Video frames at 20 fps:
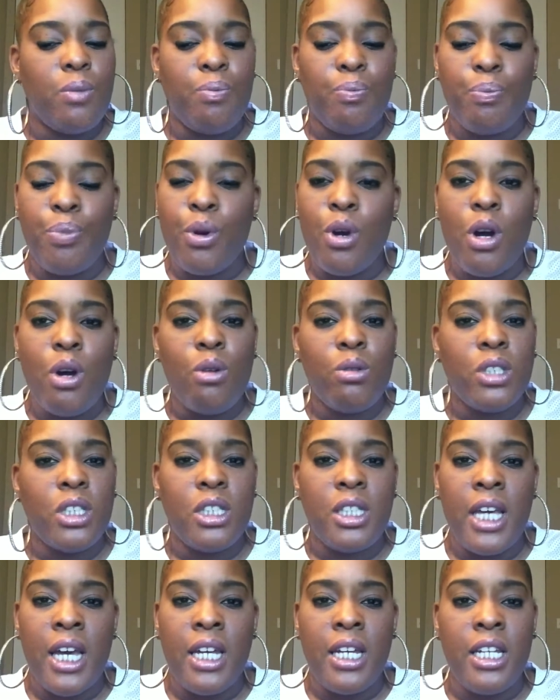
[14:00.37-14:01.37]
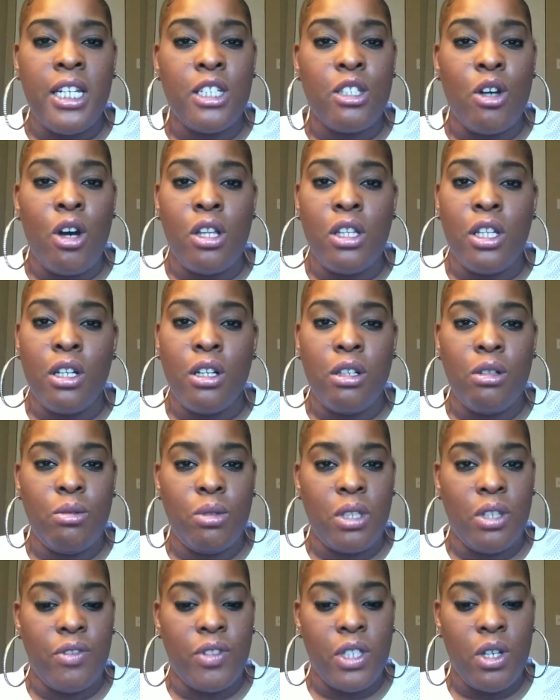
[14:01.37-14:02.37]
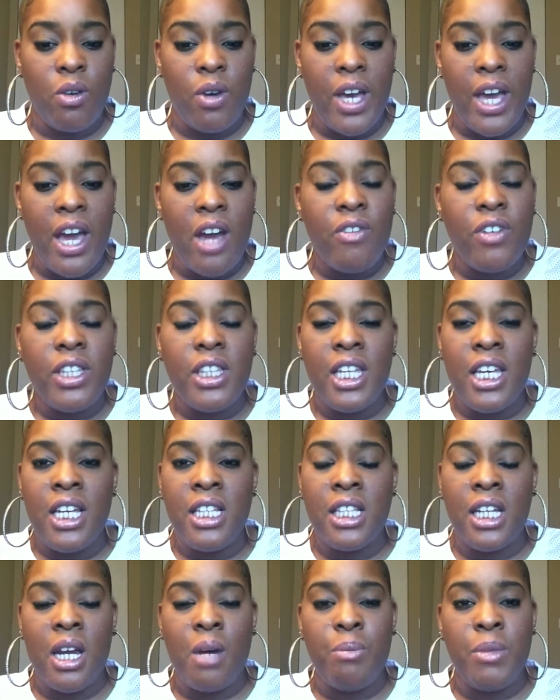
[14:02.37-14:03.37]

Pros is that it is all inclusive, so everything that I